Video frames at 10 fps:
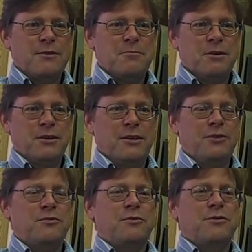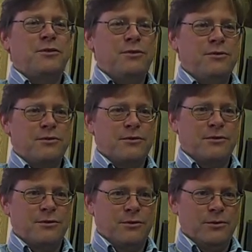been introduced
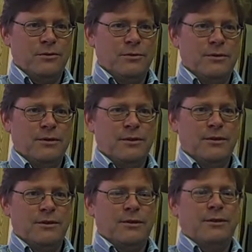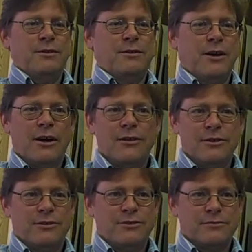to in
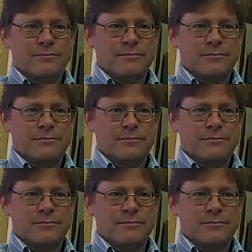college.